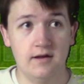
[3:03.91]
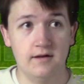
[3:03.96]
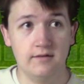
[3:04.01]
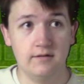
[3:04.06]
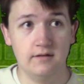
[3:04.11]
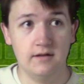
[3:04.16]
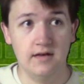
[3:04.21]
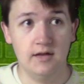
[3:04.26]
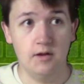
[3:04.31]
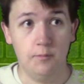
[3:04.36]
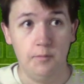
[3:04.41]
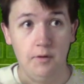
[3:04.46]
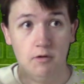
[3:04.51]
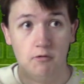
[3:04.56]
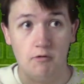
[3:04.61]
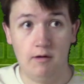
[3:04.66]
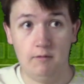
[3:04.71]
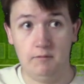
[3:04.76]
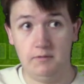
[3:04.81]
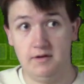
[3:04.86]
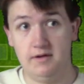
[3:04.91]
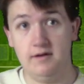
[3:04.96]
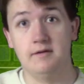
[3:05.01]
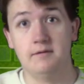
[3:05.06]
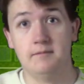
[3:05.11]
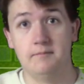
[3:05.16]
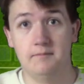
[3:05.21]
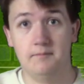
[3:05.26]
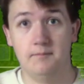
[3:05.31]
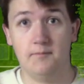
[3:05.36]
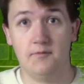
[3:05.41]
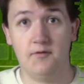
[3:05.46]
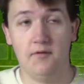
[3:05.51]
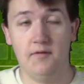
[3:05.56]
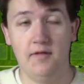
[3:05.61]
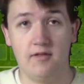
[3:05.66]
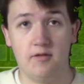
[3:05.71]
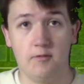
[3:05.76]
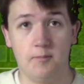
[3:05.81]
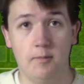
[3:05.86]
then he'll be grounded. So
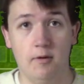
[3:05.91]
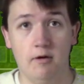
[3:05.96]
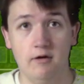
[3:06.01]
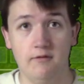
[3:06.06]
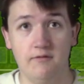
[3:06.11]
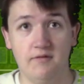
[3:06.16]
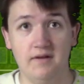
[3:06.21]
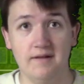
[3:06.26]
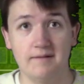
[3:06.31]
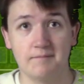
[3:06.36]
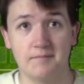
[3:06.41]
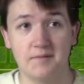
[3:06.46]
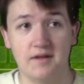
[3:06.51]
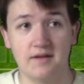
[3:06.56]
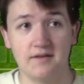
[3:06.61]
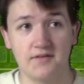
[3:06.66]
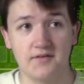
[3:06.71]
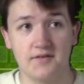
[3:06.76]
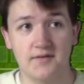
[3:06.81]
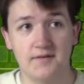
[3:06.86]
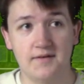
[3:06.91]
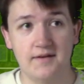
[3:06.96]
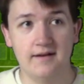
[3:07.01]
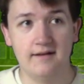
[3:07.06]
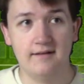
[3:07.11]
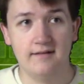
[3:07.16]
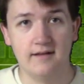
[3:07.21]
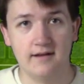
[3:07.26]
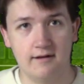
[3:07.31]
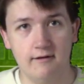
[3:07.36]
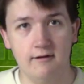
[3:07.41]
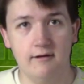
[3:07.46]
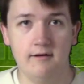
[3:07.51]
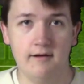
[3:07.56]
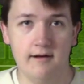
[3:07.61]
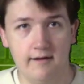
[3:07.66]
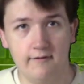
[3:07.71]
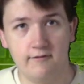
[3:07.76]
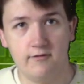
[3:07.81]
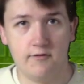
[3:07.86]
that's part of it. He's like, oh,
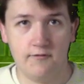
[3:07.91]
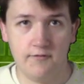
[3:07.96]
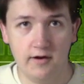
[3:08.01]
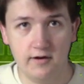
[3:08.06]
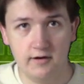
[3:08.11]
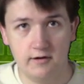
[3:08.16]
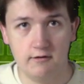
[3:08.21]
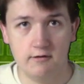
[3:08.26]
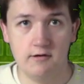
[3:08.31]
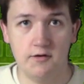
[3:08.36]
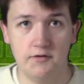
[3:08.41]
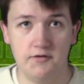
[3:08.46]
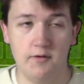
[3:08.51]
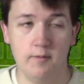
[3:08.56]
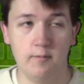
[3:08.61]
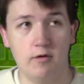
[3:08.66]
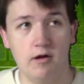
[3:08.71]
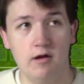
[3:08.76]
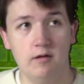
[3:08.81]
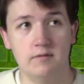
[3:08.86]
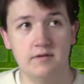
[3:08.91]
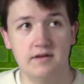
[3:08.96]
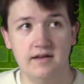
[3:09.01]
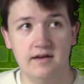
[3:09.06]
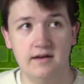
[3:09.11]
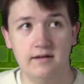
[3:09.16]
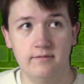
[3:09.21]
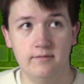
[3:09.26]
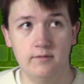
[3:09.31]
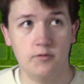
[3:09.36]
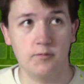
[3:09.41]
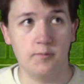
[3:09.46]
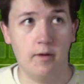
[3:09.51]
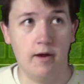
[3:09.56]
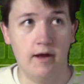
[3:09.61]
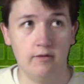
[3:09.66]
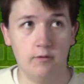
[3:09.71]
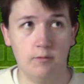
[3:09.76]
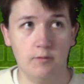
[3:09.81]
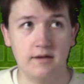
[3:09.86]
I have to find her or else I'm grounded and lose my
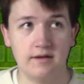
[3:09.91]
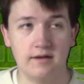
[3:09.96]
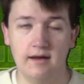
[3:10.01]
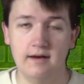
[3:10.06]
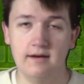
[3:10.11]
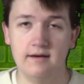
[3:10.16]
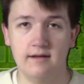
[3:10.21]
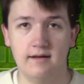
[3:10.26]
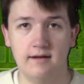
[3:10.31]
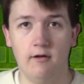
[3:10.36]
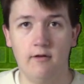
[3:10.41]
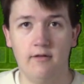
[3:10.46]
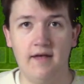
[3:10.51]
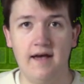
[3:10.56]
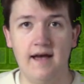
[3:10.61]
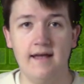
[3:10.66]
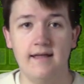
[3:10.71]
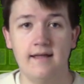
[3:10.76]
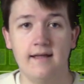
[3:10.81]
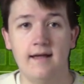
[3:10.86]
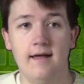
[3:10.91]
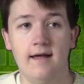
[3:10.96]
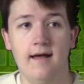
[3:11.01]
Halloween candy and all that.